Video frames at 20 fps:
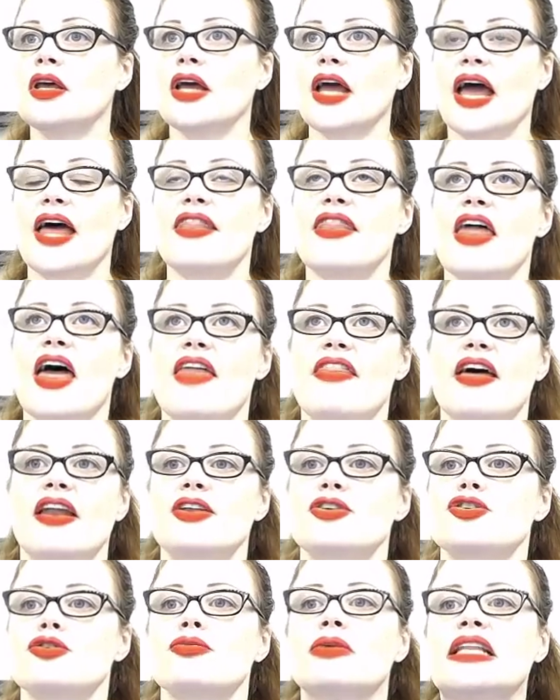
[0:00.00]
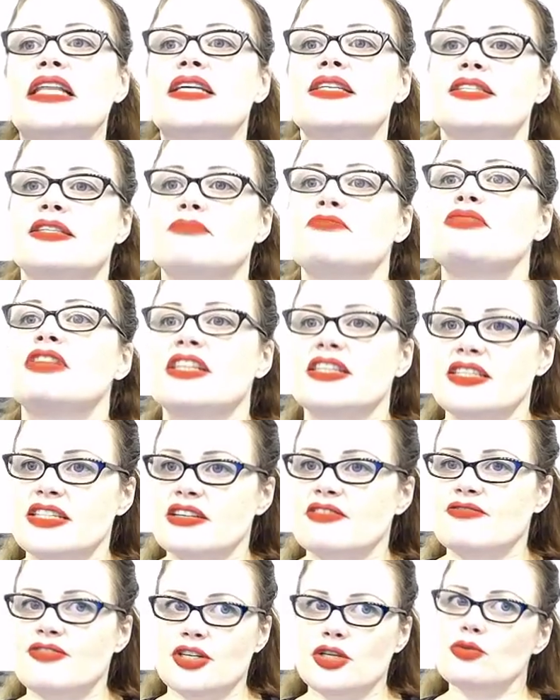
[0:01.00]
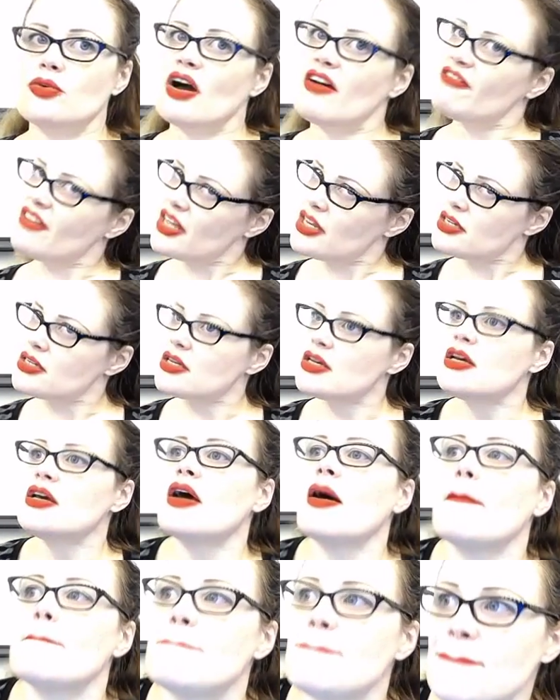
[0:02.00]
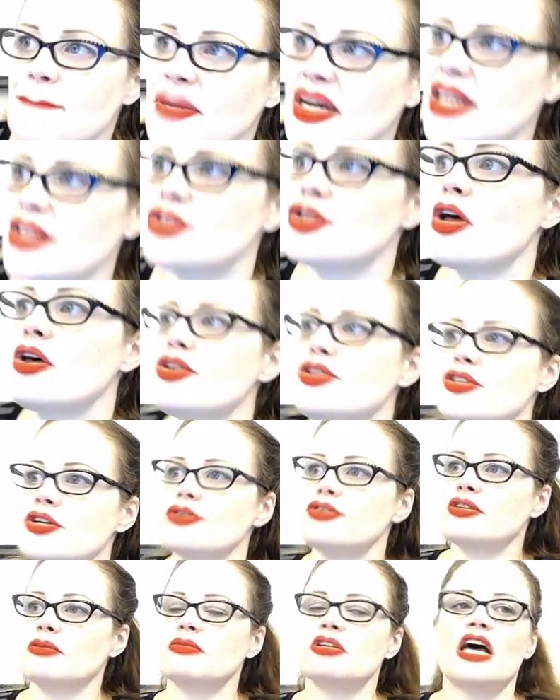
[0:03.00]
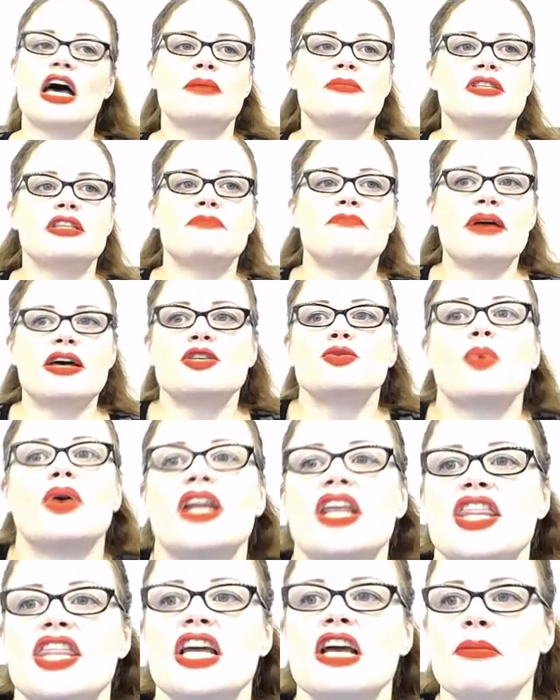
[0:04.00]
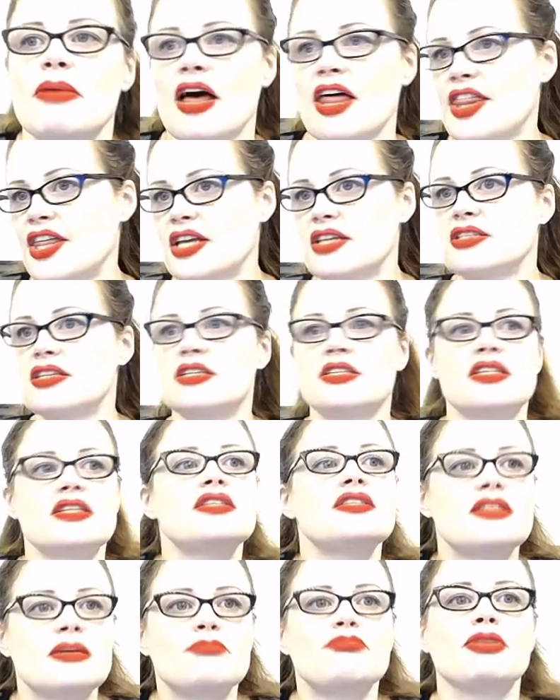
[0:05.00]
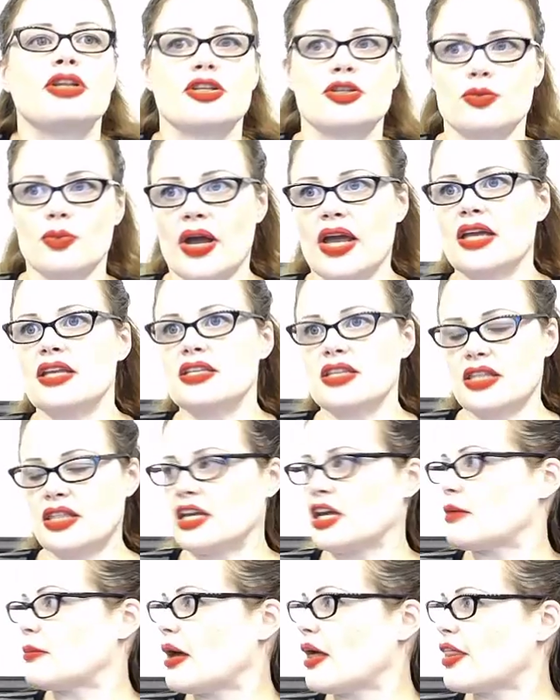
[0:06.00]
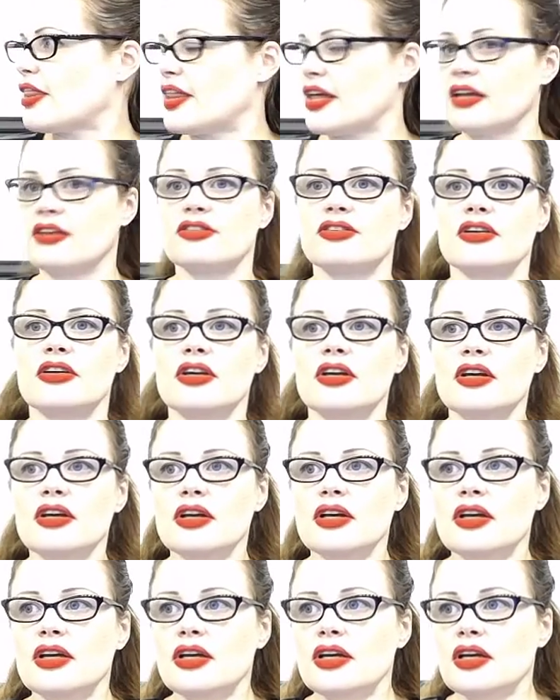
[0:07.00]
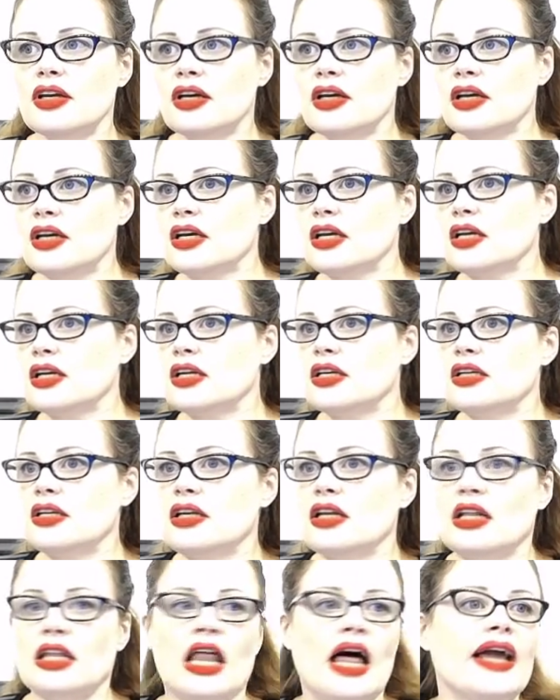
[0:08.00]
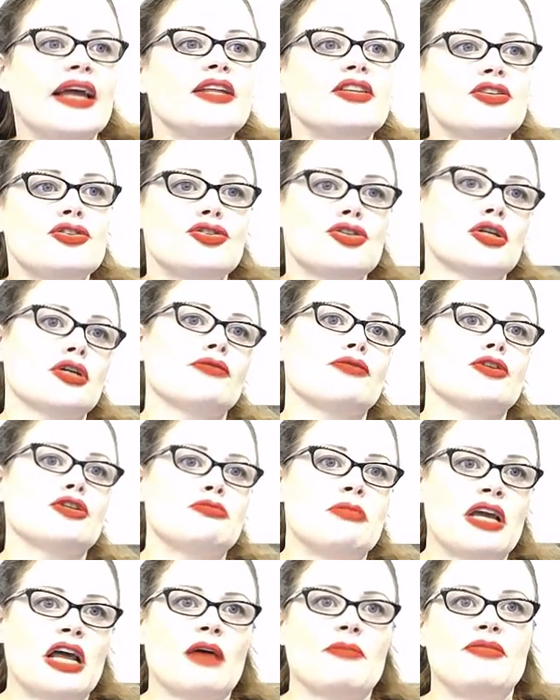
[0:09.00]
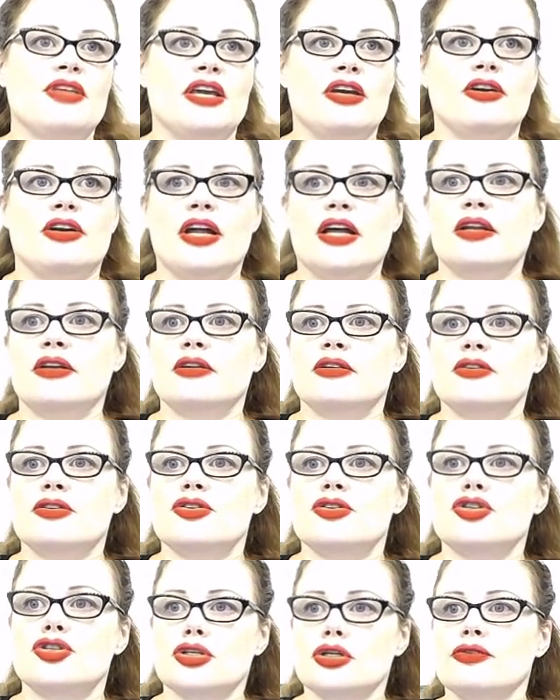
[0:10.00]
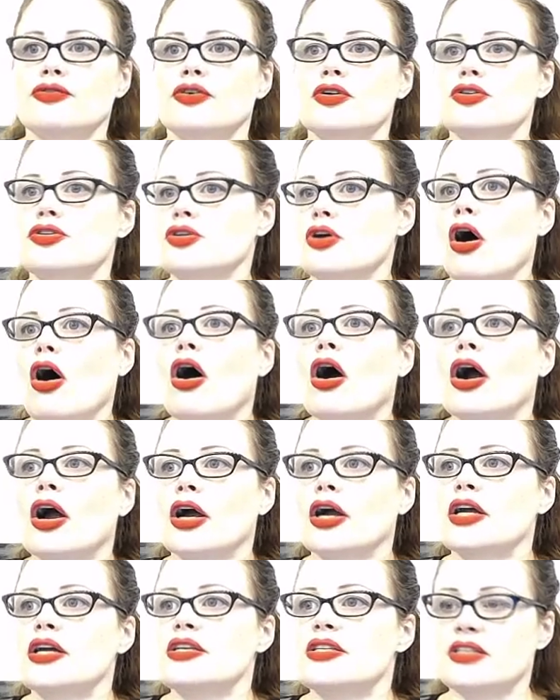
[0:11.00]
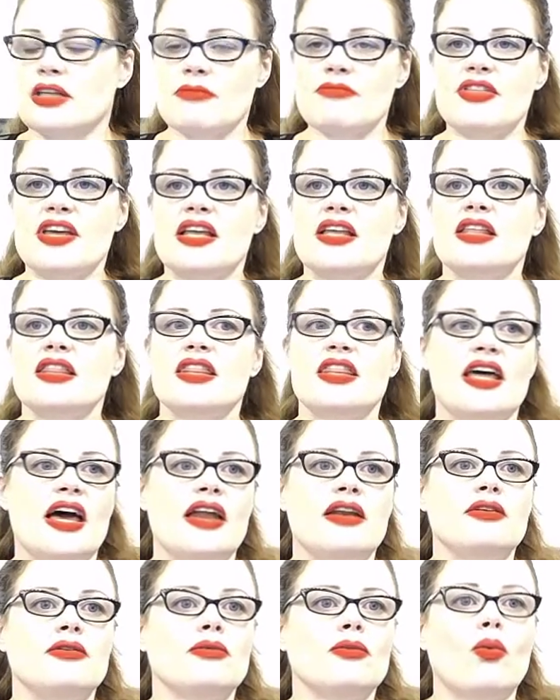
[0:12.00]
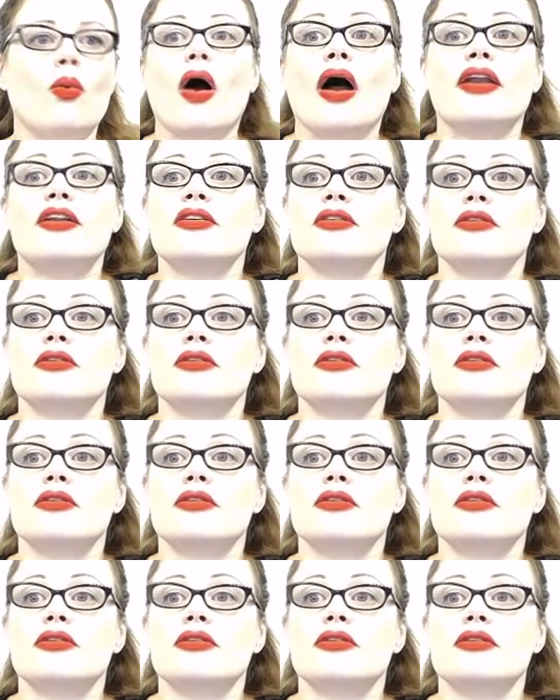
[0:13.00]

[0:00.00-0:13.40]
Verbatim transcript: And and that is a really simplistic view of it, but it's also sometimes the best way to think about things. It's the simplest way to think about things. Clients and servers make up the internet. Servers are something that what?